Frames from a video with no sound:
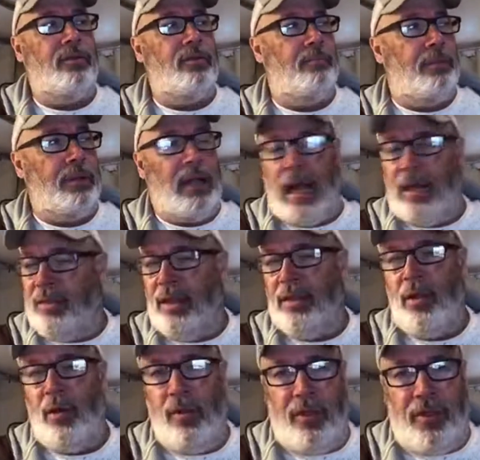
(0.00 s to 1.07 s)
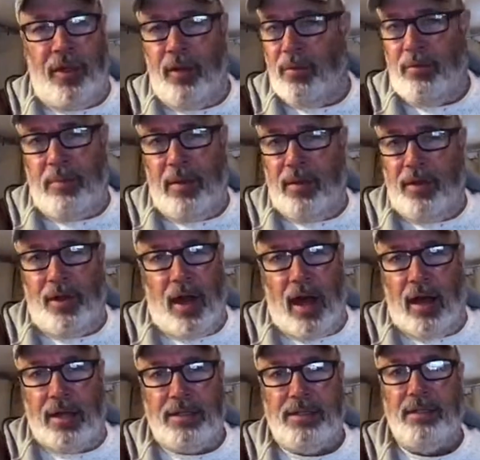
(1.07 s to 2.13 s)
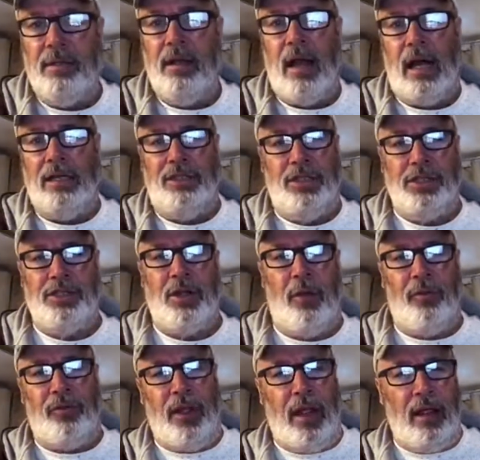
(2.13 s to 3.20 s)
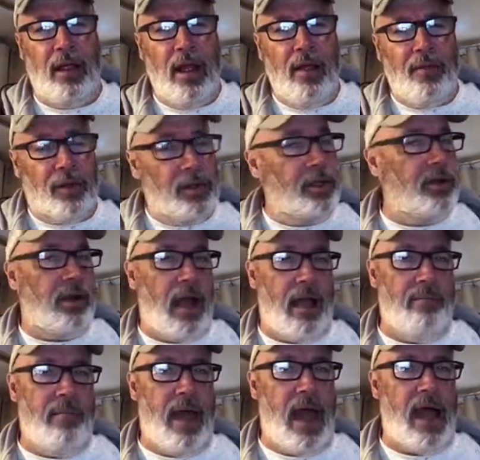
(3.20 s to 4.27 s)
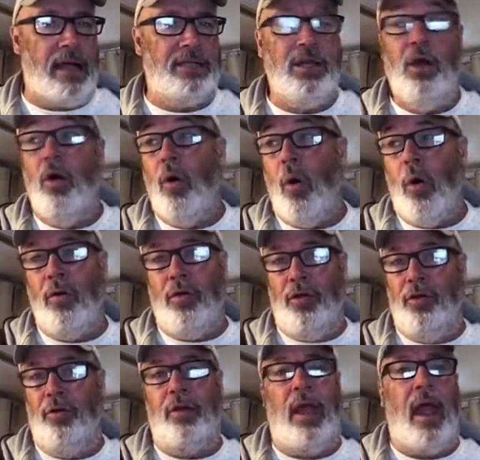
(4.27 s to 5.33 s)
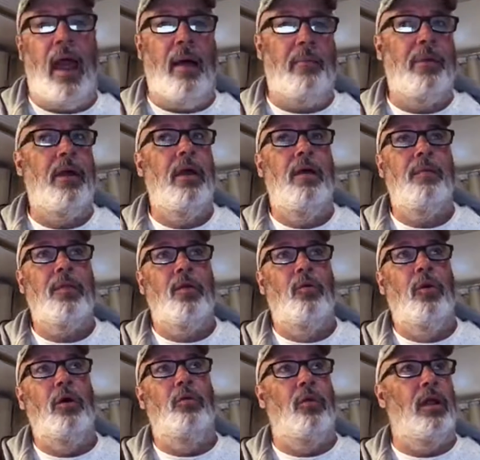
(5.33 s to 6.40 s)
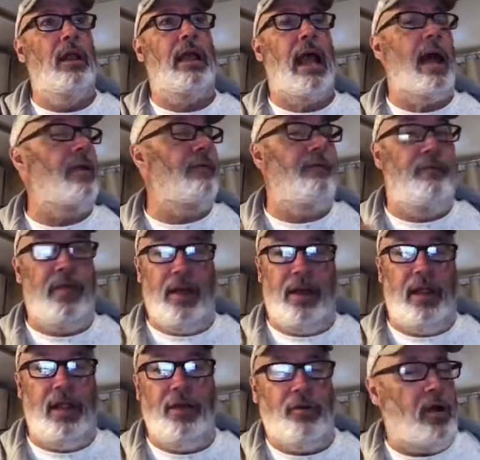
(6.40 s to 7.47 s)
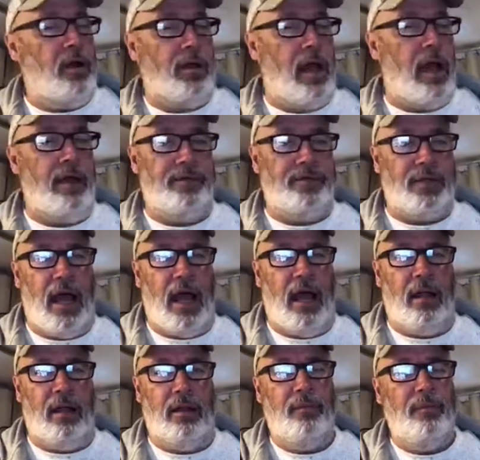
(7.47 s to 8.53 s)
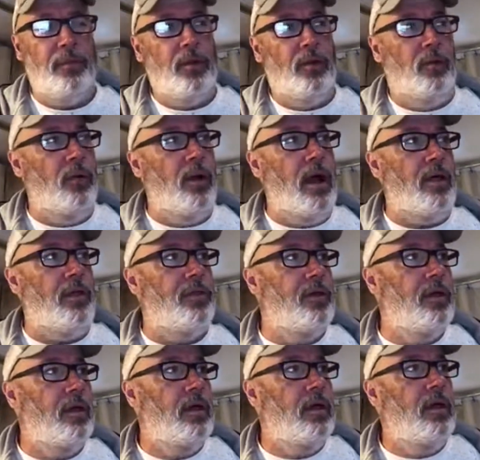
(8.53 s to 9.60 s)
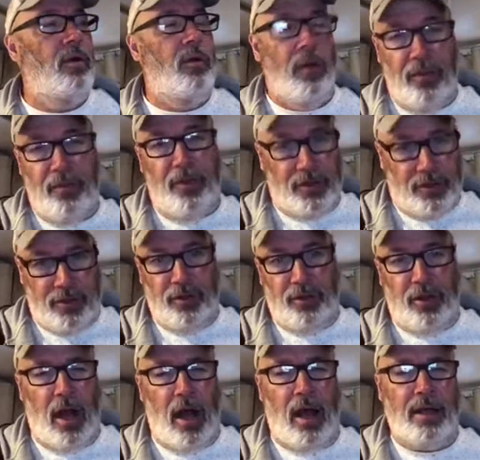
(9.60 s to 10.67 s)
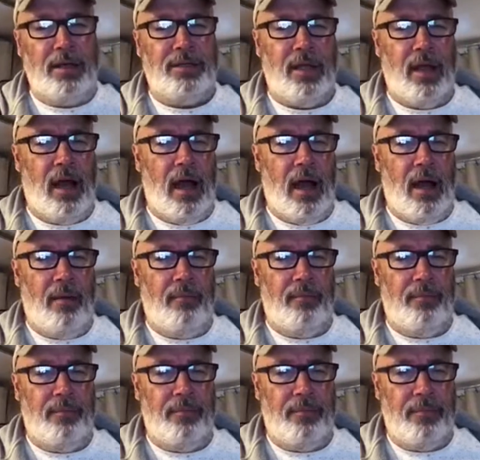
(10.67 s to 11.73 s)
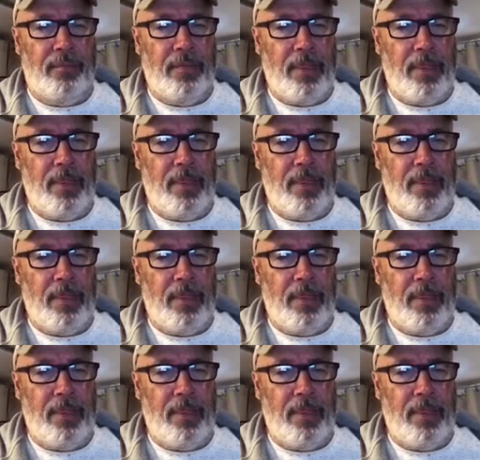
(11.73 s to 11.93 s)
But I think the only thing would be the dogs. I just don't think the little guy Max or the new camp would really kind of fit into our lifestyle with the two dogs. I'm